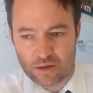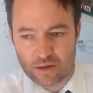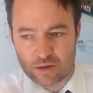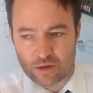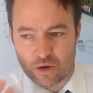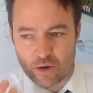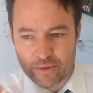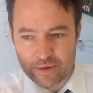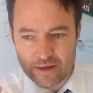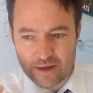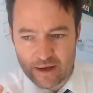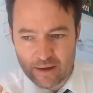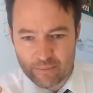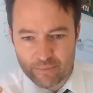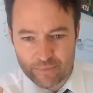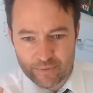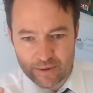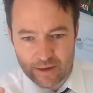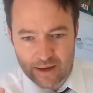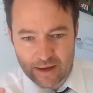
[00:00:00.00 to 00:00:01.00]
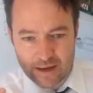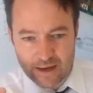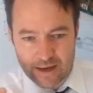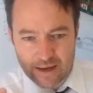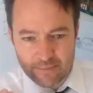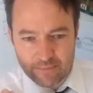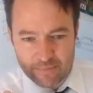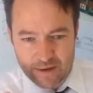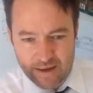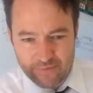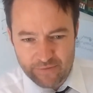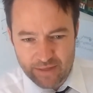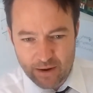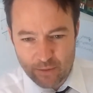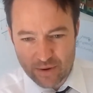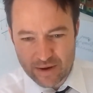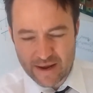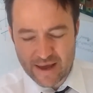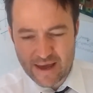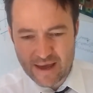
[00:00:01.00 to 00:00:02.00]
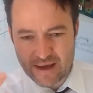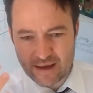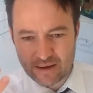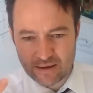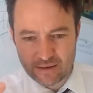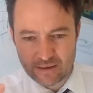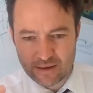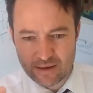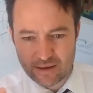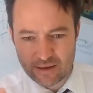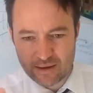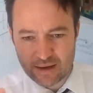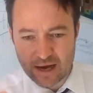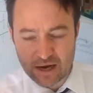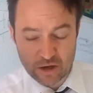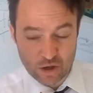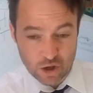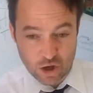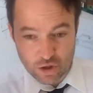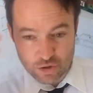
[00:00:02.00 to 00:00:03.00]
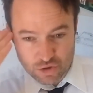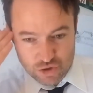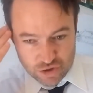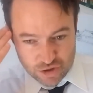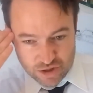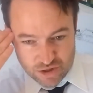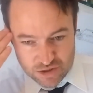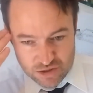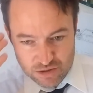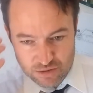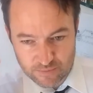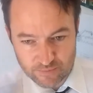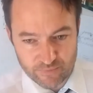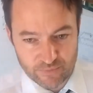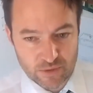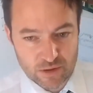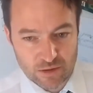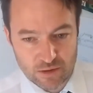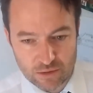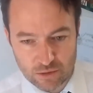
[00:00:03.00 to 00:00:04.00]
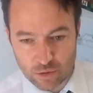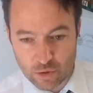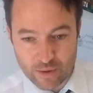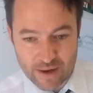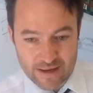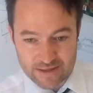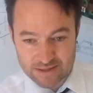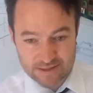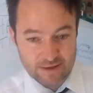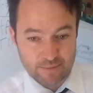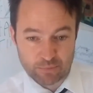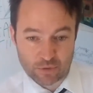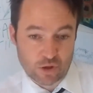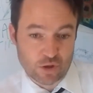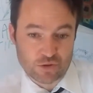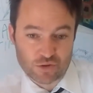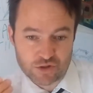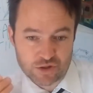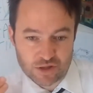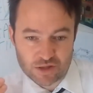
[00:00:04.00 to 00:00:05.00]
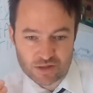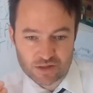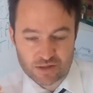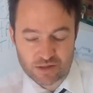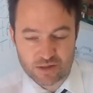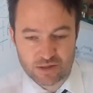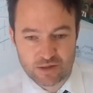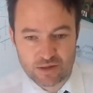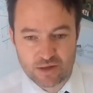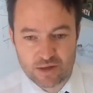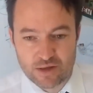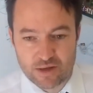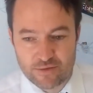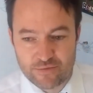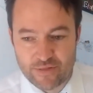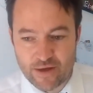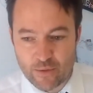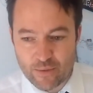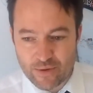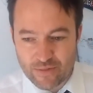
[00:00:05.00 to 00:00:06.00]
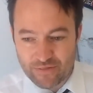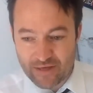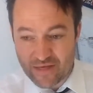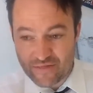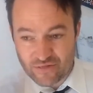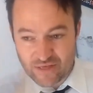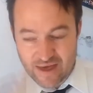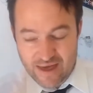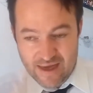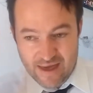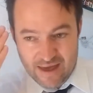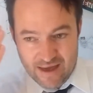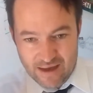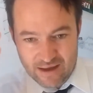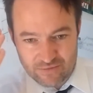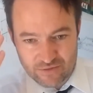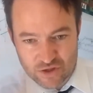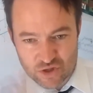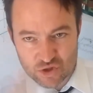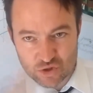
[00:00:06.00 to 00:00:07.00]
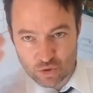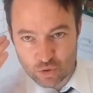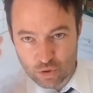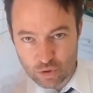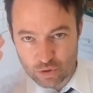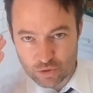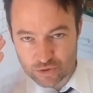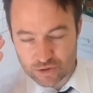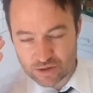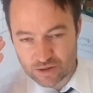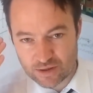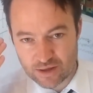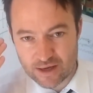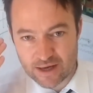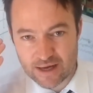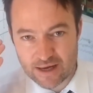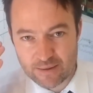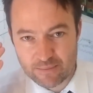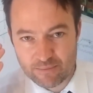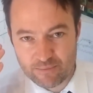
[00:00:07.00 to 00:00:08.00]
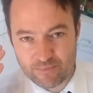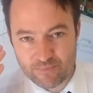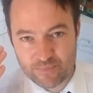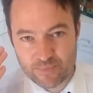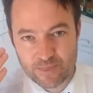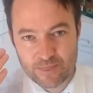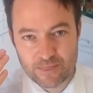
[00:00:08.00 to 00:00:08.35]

growing up, and they're in our unconscious or our subconscious. They're there, they're stored, and